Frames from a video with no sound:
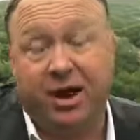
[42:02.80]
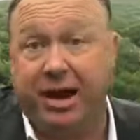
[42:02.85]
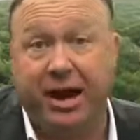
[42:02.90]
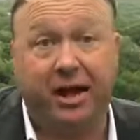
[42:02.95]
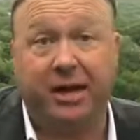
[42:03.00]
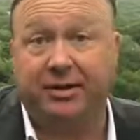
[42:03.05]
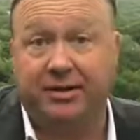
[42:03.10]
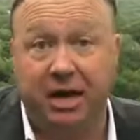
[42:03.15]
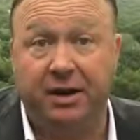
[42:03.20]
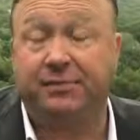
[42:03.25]
to act
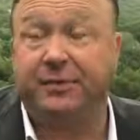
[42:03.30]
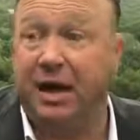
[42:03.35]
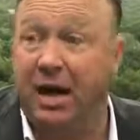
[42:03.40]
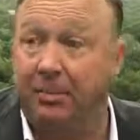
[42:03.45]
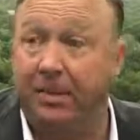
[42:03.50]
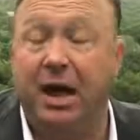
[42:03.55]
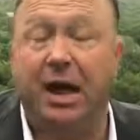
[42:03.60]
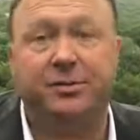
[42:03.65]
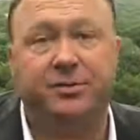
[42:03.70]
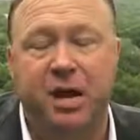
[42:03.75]
like a tough guy,
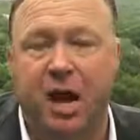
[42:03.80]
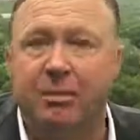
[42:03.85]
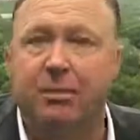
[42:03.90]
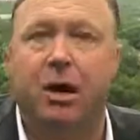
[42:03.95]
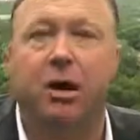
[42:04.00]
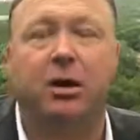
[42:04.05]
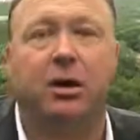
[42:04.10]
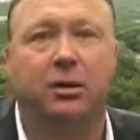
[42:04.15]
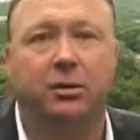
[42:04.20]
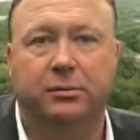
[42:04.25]
but Tom
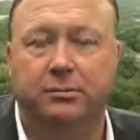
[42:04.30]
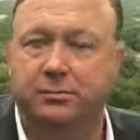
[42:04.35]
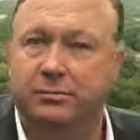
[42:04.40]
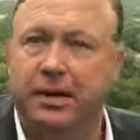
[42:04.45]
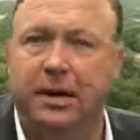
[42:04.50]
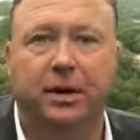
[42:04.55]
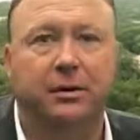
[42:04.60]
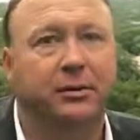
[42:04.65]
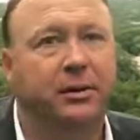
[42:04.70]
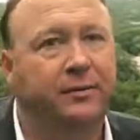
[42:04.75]
Arnold,
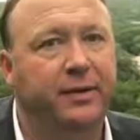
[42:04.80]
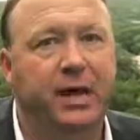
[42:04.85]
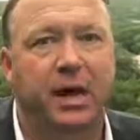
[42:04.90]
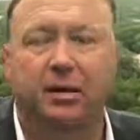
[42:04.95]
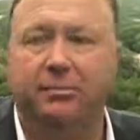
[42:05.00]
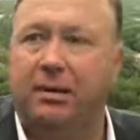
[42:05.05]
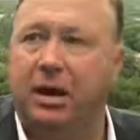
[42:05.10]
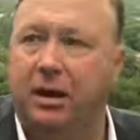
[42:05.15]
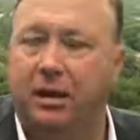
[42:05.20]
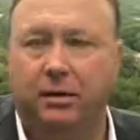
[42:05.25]
man, if you got
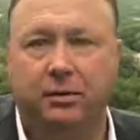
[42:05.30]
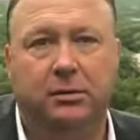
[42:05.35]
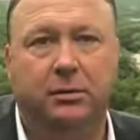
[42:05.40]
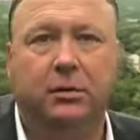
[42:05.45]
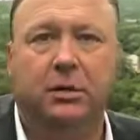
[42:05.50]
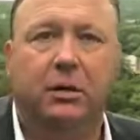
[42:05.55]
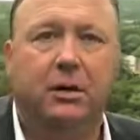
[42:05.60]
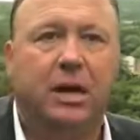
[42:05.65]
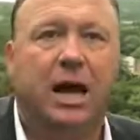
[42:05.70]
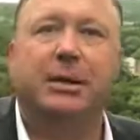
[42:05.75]

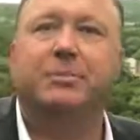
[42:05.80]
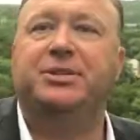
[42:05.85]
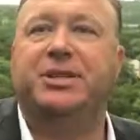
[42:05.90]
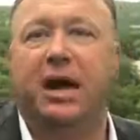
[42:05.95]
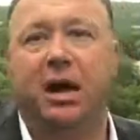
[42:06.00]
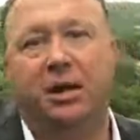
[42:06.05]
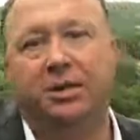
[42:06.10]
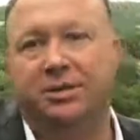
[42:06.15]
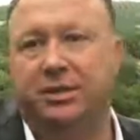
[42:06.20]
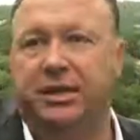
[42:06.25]
I'm
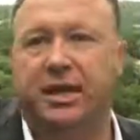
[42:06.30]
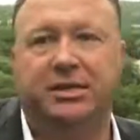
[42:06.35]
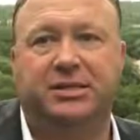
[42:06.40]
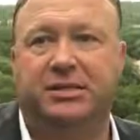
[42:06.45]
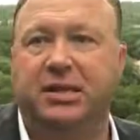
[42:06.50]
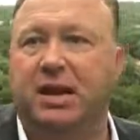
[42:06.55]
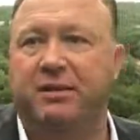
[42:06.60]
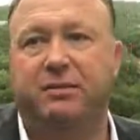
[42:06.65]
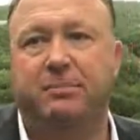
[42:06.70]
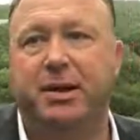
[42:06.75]
challenging that
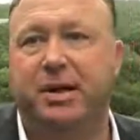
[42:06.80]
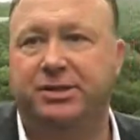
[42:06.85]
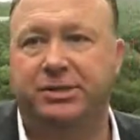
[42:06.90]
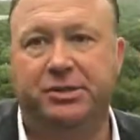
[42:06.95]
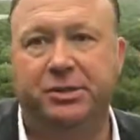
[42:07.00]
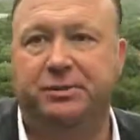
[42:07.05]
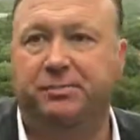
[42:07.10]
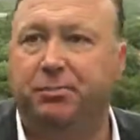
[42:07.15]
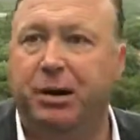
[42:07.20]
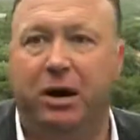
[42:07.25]
son of a bitch to a
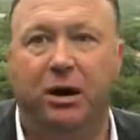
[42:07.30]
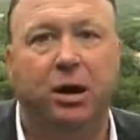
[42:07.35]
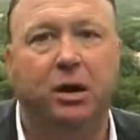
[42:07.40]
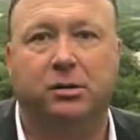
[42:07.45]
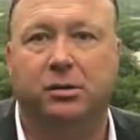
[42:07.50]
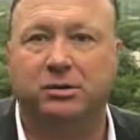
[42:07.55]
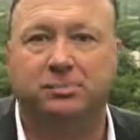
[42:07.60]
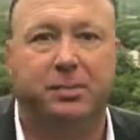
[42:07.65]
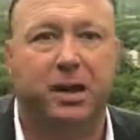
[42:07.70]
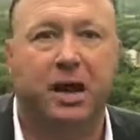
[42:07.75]
bare
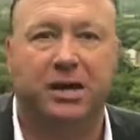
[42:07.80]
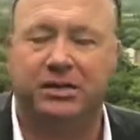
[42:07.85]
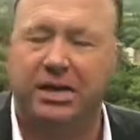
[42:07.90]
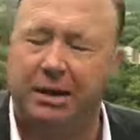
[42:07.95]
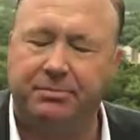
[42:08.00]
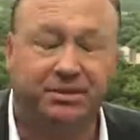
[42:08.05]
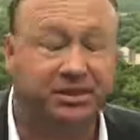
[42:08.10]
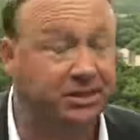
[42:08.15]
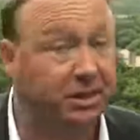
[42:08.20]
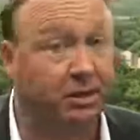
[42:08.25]
knuckles box. I'm
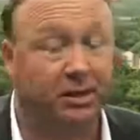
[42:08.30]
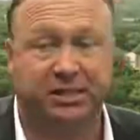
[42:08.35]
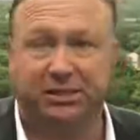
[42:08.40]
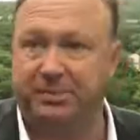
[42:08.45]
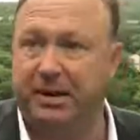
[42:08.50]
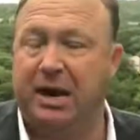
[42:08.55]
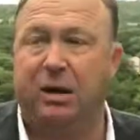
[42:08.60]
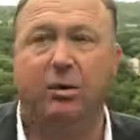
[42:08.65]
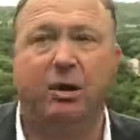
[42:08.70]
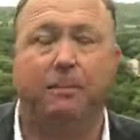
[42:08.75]
serious, man.
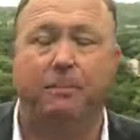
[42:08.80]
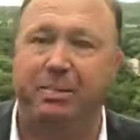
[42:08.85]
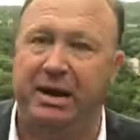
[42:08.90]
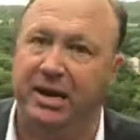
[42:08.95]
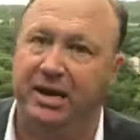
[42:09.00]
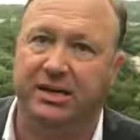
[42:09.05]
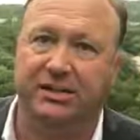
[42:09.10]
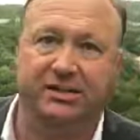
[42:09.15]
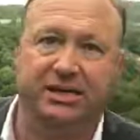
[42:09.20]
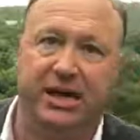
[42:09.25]
I want to beat
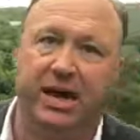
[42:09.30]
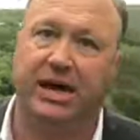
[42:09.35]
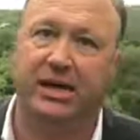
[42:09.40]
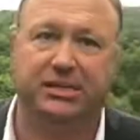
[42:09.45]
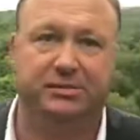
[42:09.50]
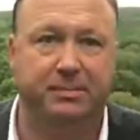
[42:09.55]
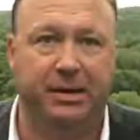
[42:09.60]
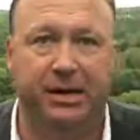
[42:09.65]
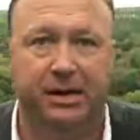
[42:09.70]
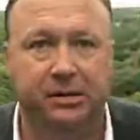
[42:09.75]
his ass,
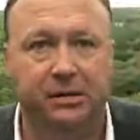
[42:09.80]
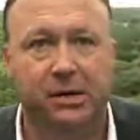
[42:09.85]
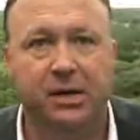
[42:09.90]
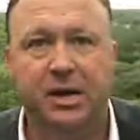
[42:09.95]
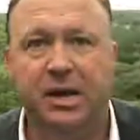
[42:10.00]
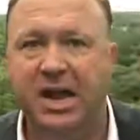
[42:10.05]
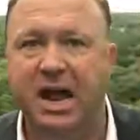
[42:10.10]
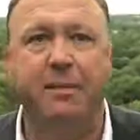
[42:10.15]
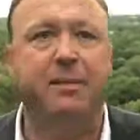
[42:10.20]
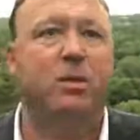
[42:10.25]

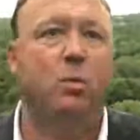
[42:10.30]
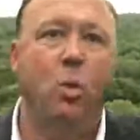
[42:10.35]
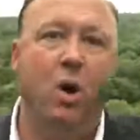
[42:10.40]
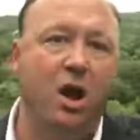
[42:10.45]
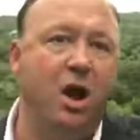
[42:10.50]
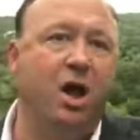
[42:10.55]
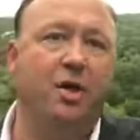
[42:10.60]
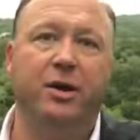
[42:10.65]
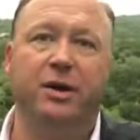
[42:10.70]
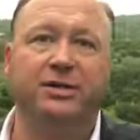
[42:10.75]
man. Him and one
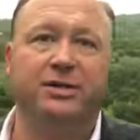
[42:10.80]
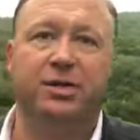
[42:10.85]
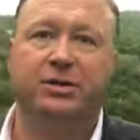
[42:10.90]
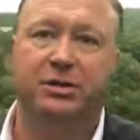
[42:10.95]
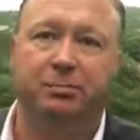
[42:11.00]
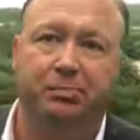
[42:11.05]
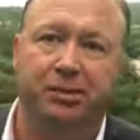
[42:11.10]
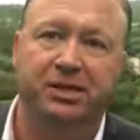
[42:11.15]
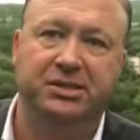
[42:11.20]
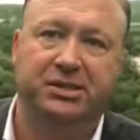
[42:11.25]
other, he's such a
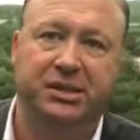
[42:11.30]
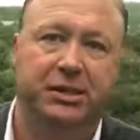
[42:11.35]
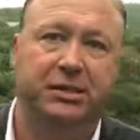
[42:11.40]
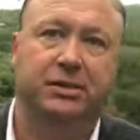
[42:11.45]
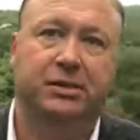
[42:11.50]
pussy.